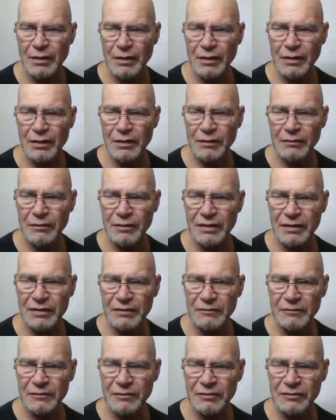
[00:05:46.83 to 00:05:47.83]
Alright,
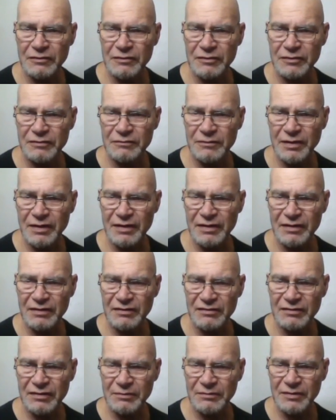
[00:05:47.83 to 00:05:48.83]
and we'll just make it
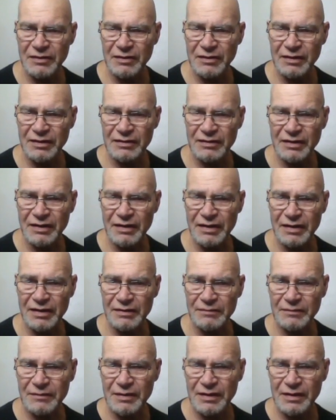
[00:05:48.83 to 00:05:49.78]
something like that.